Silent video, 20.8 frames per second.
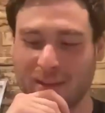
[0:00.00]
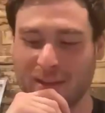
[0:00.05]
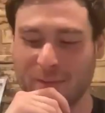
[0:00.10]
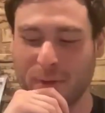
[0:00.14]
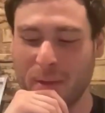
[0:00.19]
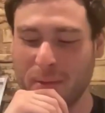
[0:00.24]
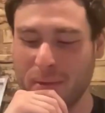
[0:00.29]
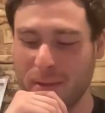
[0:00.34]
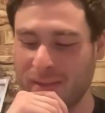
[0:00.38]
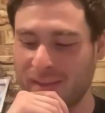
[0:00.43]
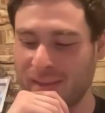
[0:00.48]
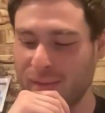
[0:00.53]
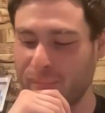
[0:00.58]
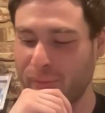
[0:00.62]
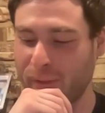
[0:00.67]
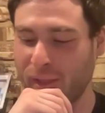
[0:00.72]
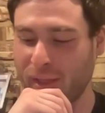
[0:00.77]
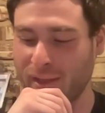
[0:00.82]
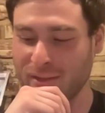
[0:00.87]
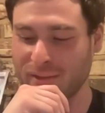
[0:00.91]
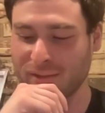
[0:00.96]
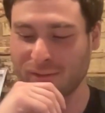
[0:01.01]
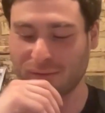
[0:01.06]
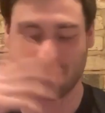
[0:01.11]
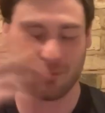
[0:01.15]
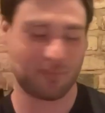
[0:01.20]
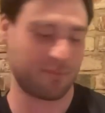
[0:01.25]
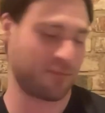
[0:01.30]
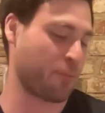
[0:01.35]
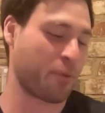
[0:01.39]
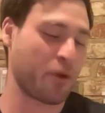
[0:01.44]
probably players.
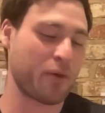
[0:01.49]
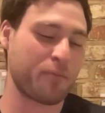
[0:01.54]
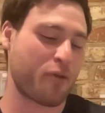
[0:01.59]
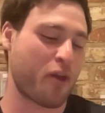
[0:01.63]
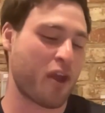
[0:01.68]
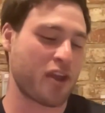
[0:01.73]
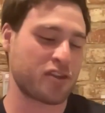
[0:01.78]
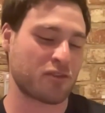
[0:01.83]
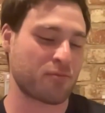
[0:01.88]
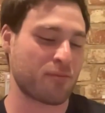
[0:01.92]
You put Patrick